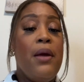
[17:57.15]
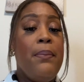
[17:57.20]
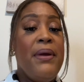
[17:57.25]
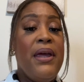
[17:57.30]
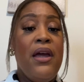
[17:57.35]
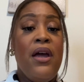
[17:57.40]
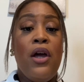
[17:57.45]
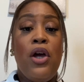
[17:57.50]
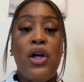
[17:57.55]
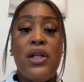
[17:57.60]

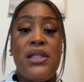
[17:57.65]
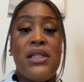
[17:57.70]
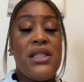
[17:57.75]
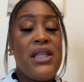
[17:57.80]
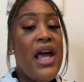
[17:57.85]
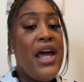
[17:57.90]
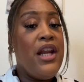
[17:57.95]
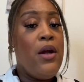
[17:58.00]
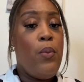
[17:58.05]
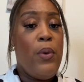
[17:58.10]
be in good
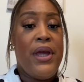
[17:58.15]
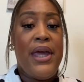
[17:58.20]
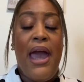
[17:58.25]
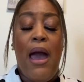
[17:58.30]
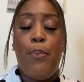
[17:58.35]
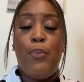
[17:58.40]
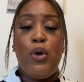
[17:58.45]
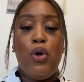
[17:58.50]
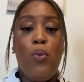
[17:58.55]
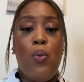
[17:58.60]
standing with
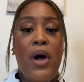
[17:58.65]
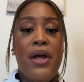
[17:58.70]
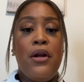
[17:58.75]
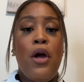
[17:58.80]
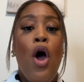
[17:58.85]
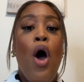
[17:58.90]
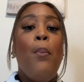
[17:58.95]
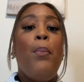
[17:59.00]
Capital One,